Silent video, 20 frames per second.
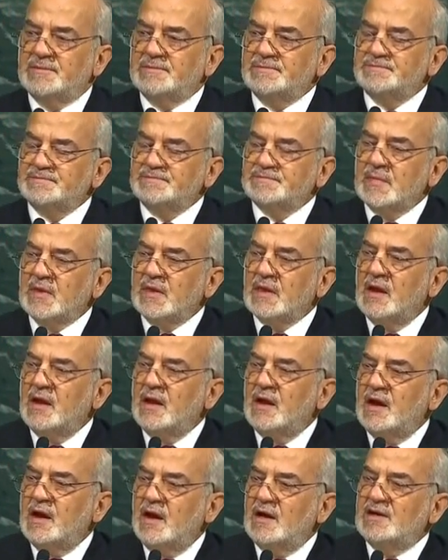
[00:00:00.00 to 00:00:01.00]

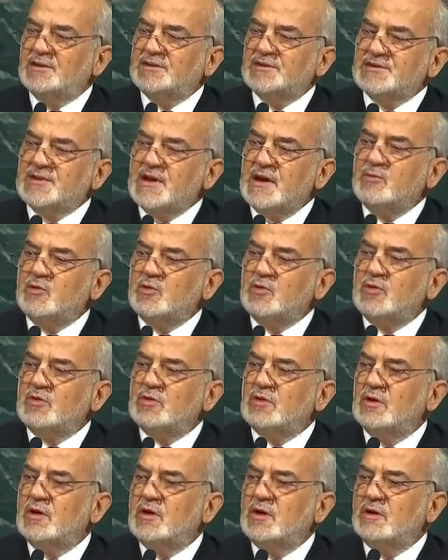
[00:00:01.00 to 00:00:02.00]
hatred
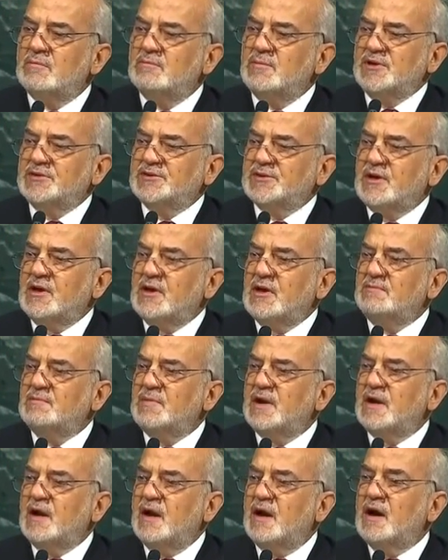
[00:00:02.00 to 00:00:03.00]
and
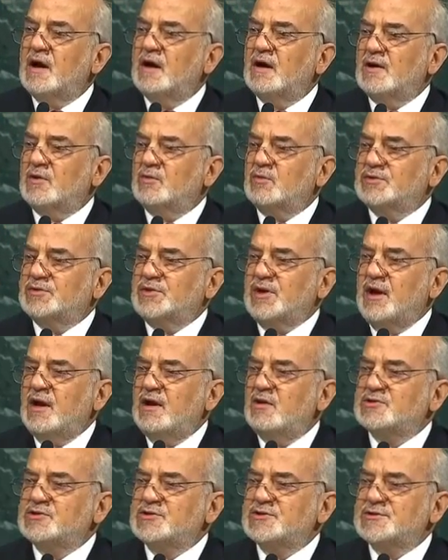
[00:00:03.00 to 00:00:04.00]
other forms of
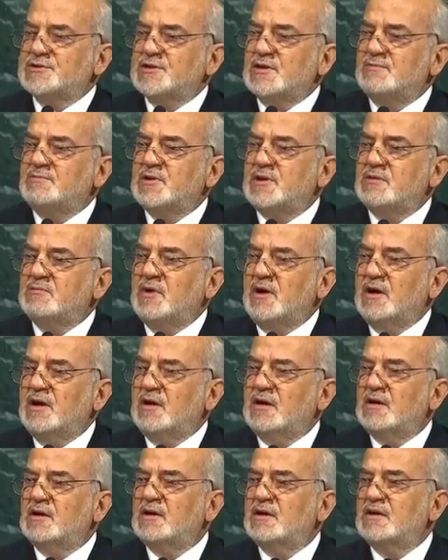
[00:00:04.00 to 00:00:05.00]

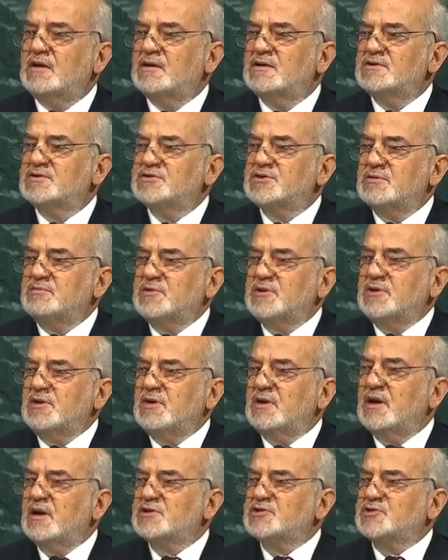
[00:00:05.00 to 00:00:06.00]
confrontation.
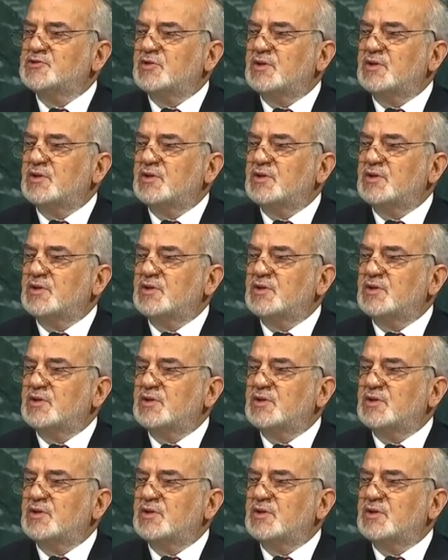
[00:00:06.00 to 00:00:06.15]
Secondly,